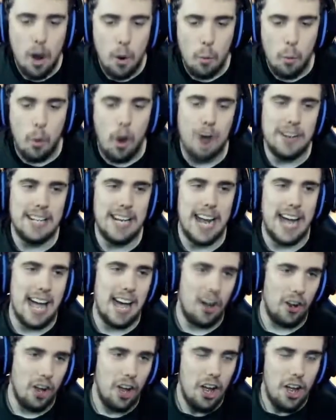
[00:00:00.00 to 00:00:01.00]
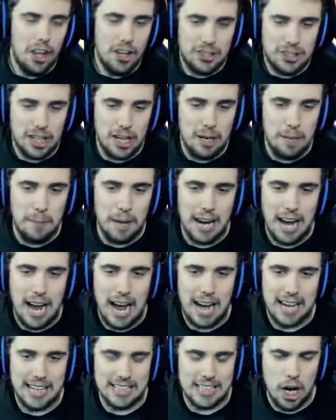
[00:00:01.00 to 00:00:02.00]
1-0 to
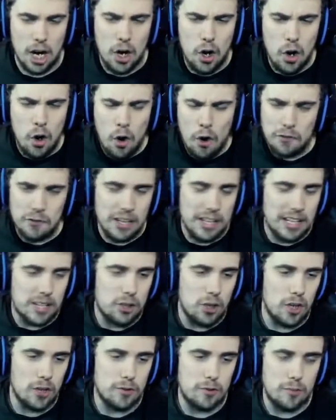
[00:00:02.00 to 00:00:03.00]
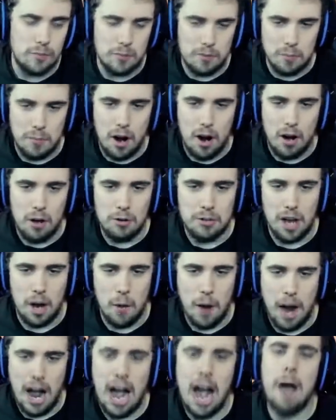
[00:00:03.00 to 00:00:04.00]
Milan. It's a lovely cross from
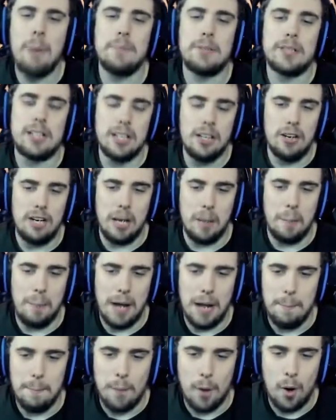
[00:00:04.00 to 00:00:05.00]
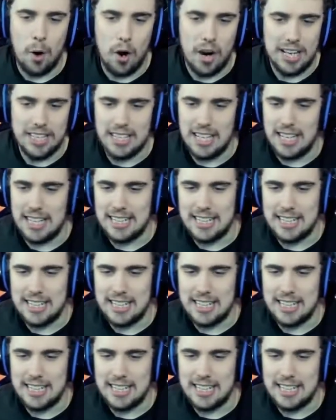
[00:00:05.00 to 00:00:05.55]
Grimaldo. Absolutely pinpoint.